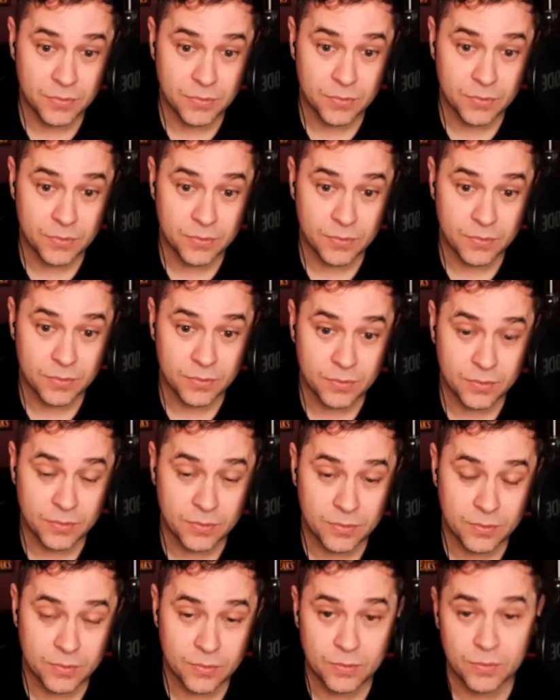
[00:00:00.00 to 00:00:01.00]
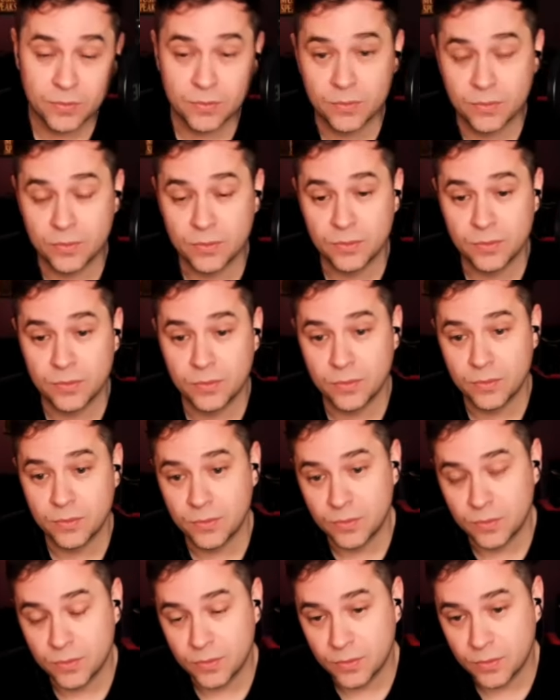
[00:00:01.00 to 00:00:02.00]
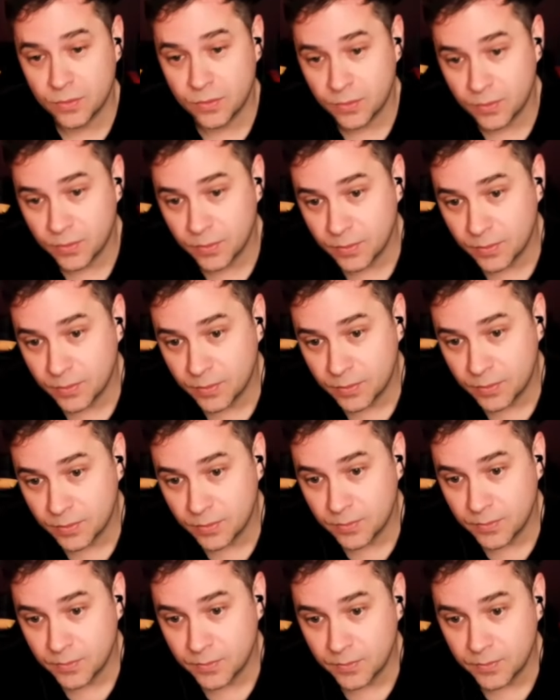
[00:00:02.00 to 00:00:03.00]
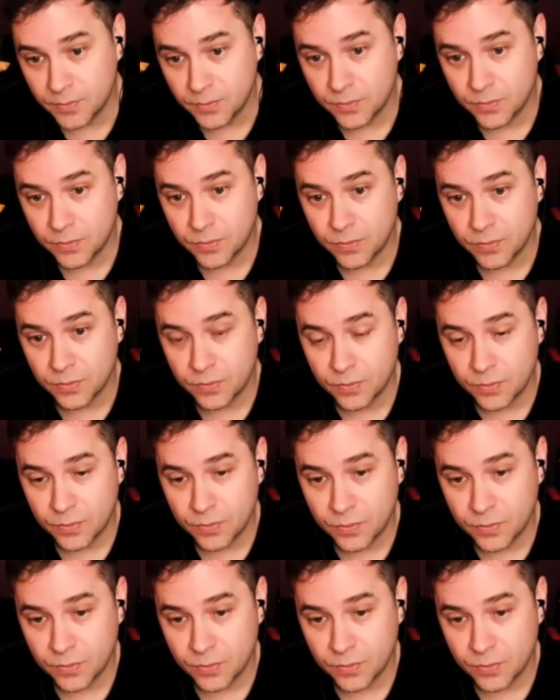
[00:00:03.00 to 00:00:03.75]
The person shown says nothing.